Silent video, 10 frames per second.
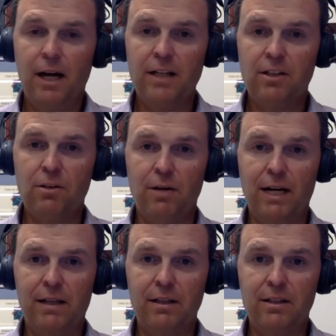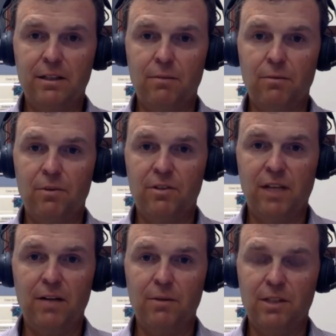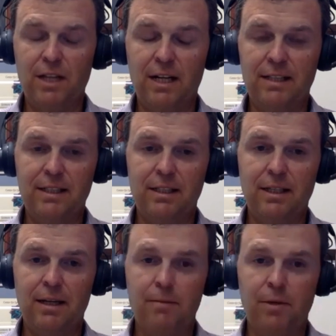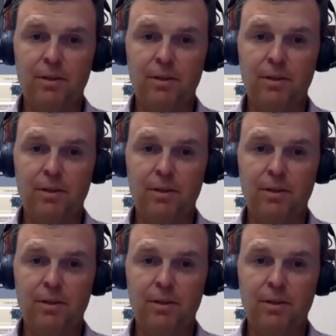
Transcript: high school athletes in the state of Wisconsin that